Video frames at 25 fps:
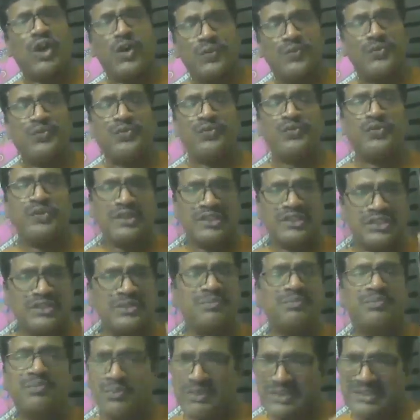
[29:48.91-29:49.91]
of the
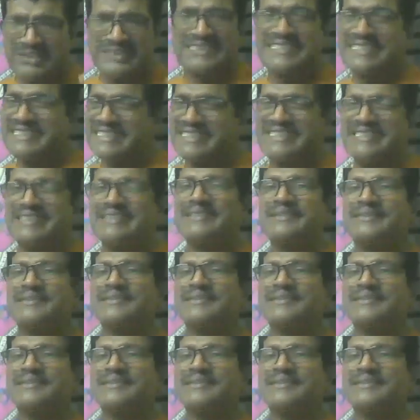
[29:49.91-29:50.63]
simplicity.